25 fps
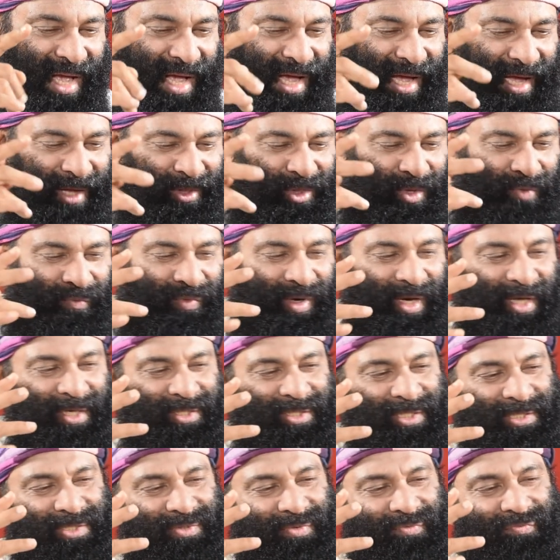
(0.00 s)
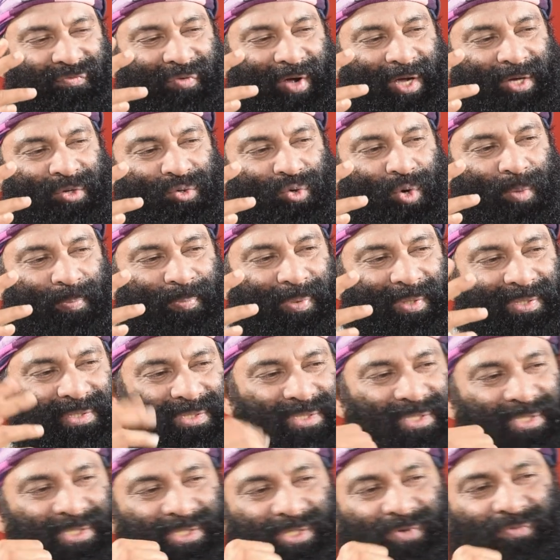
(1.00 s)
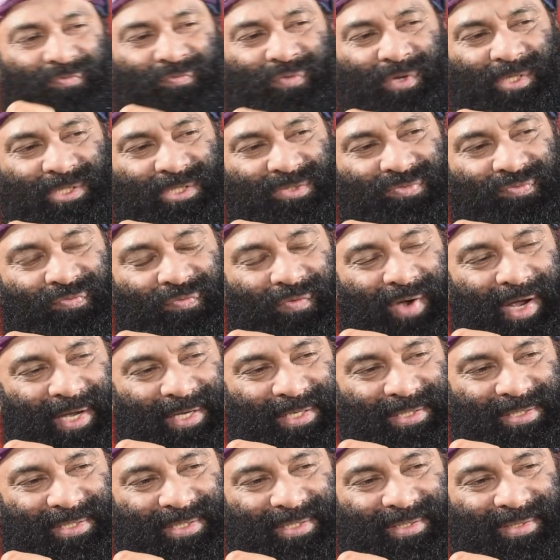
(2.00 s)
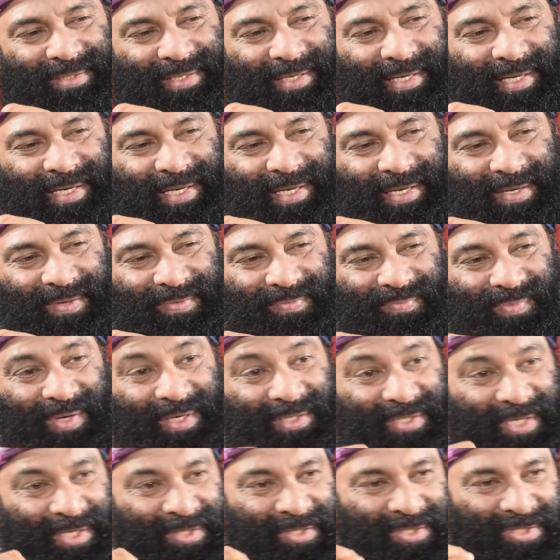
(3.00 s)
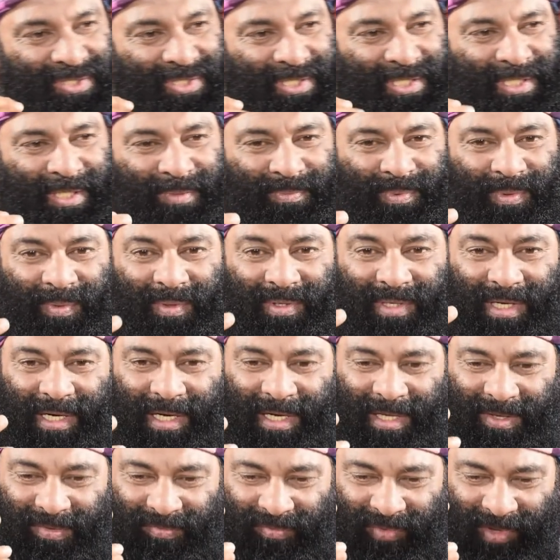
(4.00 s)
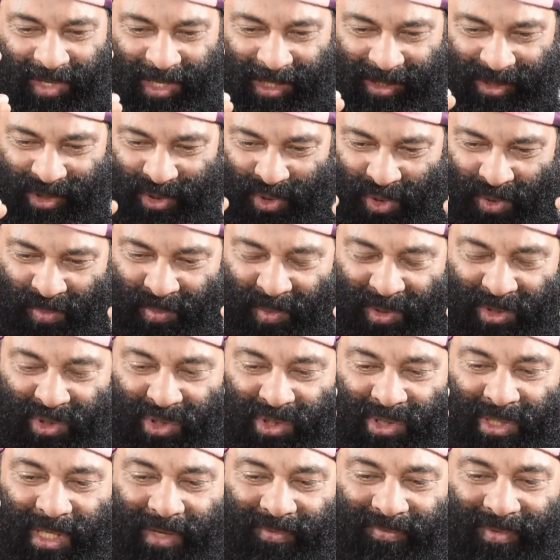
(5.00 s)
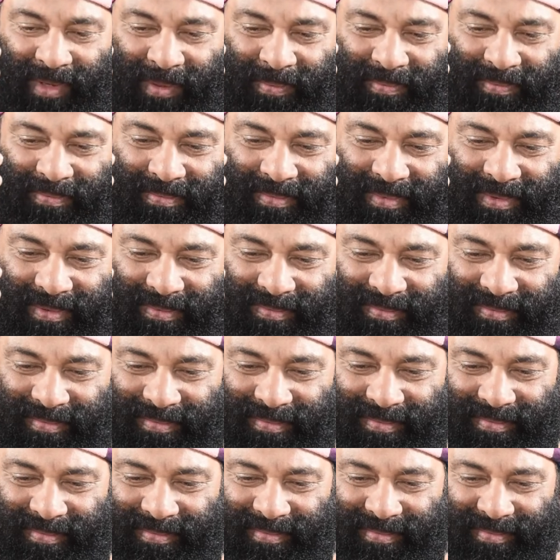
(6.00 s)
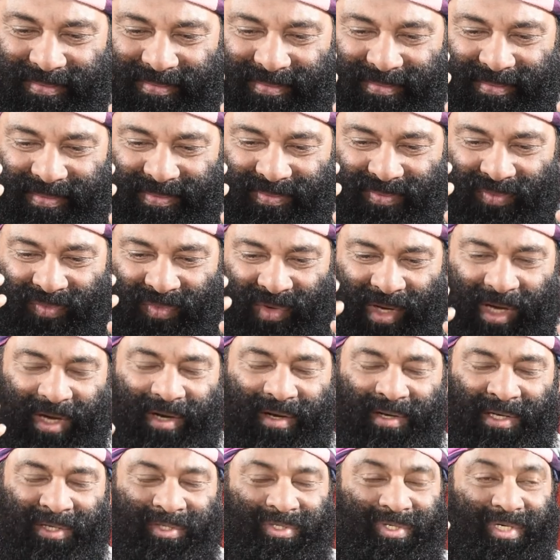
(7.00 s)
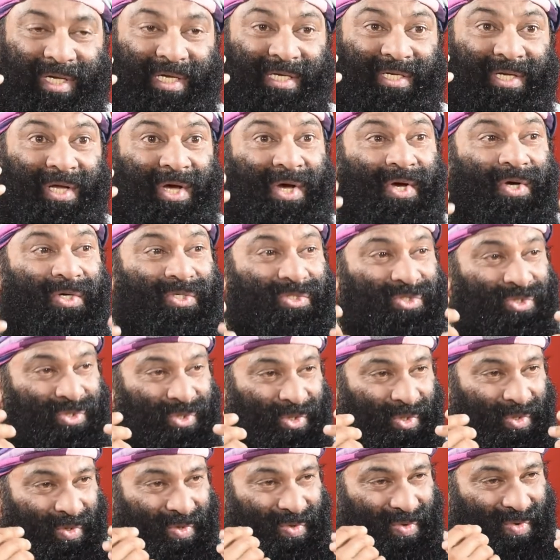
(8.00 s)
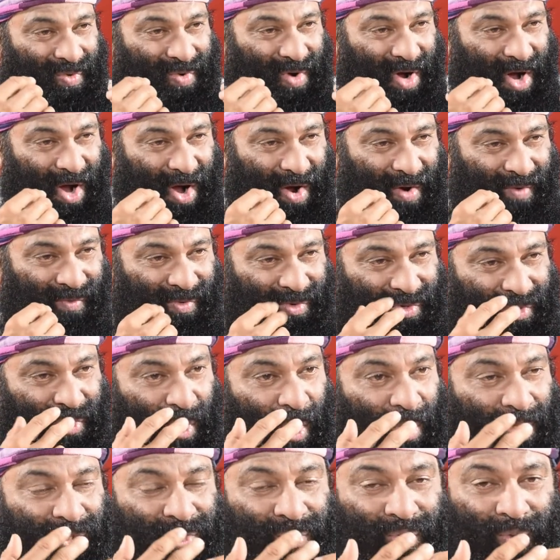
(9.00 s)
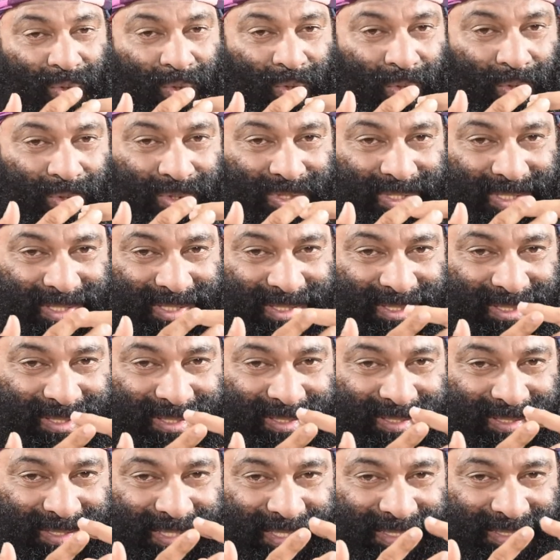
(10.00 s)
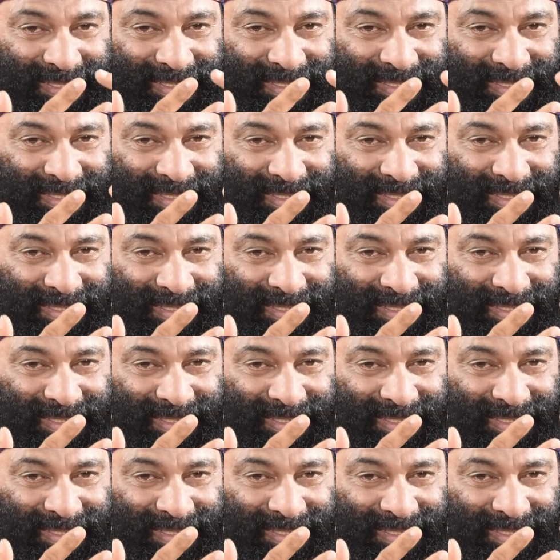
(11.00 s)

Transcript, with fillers: In the villages, when fight opens, it's a fist fight. But then the city people telling, we are so much developed, we are literate so our talks goes yes